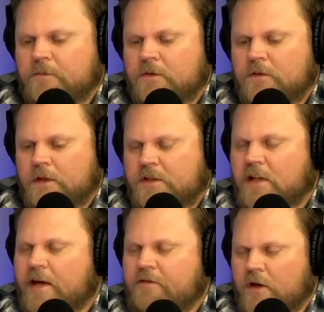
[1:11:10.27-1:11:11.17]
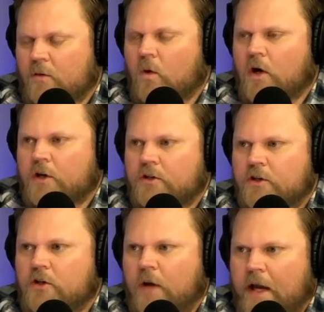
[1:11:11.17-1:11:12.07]
it's slavery to work,
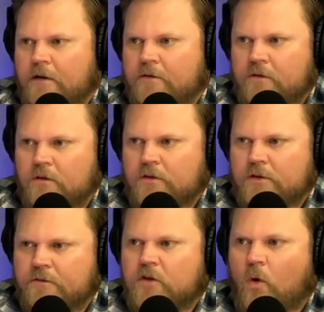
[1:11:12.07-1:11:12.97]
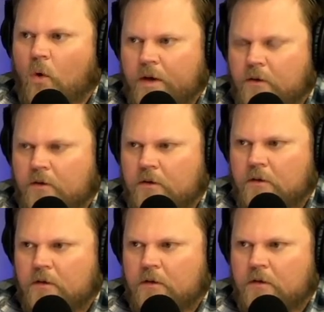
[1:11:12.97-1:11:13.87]
two handfuls of toil. Mm.
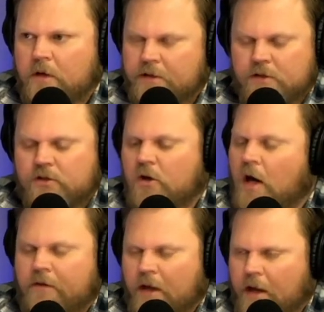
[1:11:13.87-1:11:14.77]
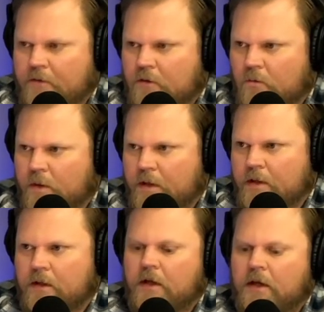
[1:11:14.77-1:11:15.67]
It's a striving after the wind.
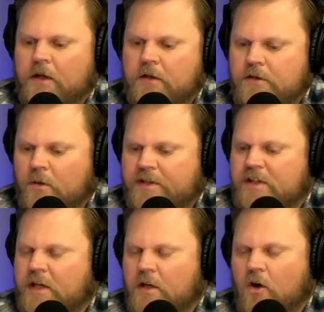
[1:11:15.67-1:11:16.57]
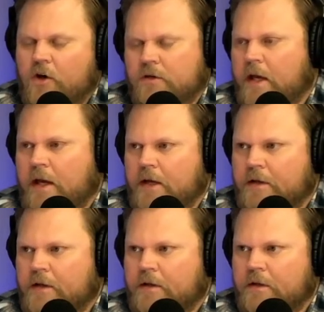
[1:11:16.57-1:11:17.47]
So it's getting all you can.
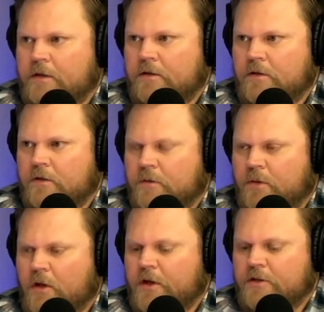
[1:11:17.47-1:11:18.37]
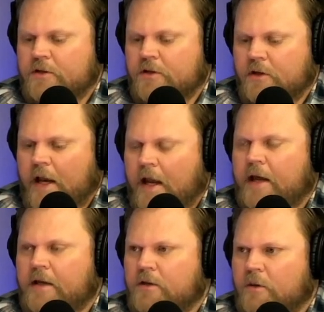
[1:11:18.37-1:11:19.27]
So if you plunge your
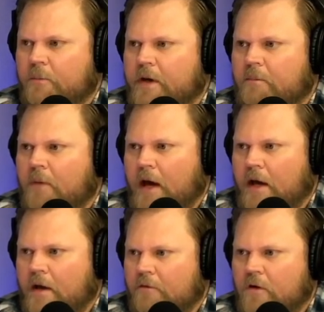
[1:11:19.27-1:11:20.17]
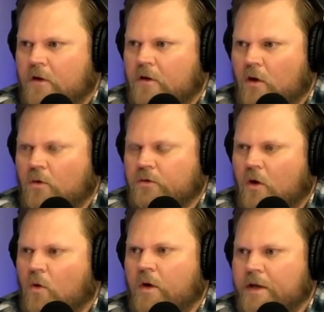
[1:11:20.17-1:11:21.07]
hand into a big bag of gold
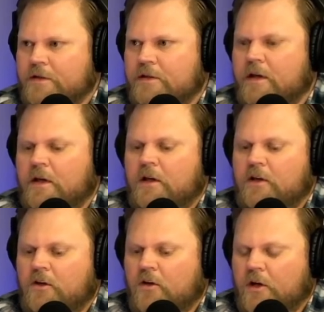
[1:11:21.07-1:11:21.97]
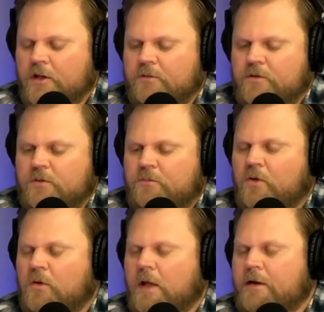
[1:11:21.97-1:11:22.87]
coins, you're going to
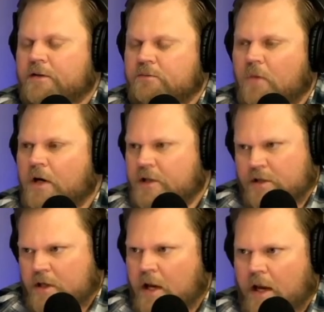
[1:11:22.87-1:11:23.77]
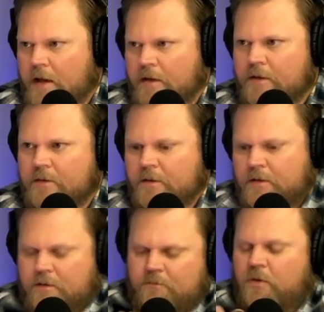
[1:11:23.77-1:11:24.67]
pull out as much as you
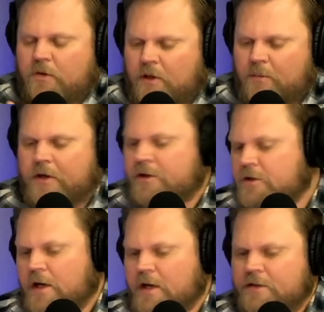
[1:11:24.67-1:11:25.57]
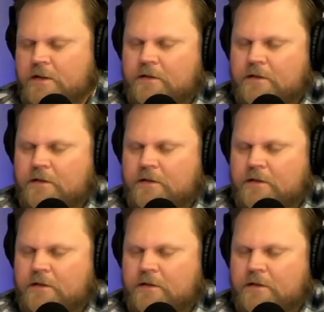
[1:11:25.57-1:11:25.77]
can, pull it up on your chest, and